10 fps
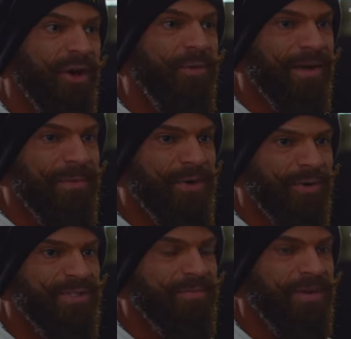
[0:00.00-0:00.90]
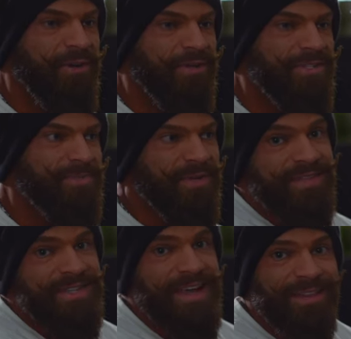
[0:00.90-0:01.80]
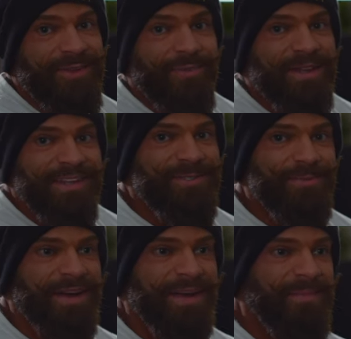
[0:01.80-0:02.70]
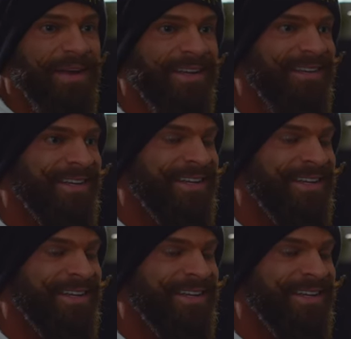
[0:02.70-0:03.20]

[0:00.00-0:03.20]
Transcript: on my protein powders because I had no money to buy a bed.